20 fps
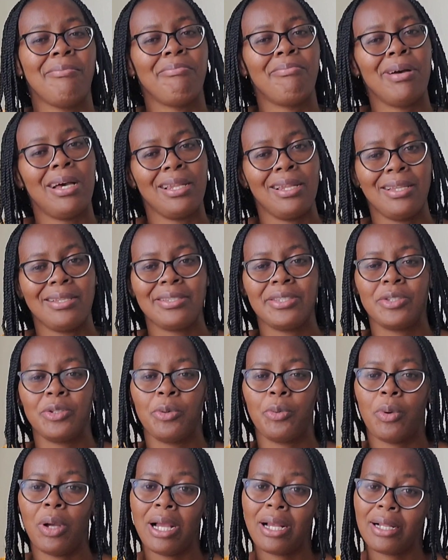balance your
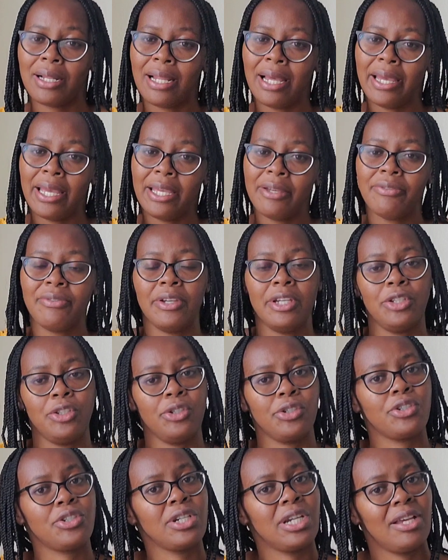work life and
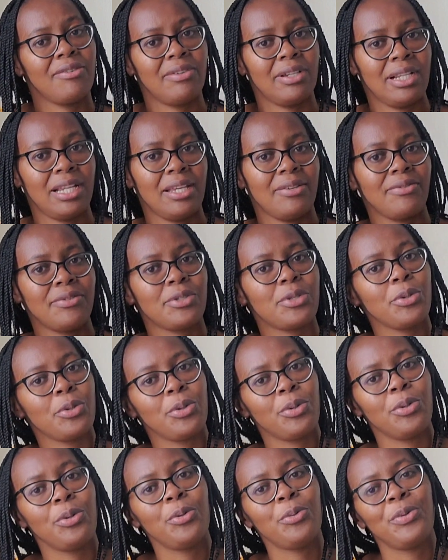your travel life.
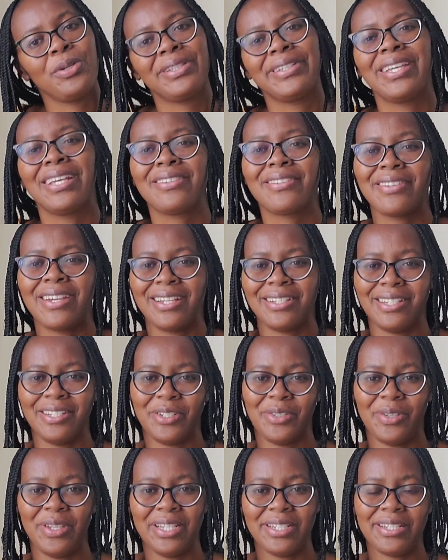So we'll get right
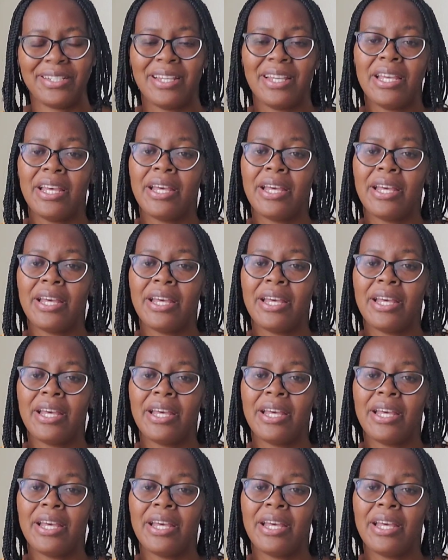into it.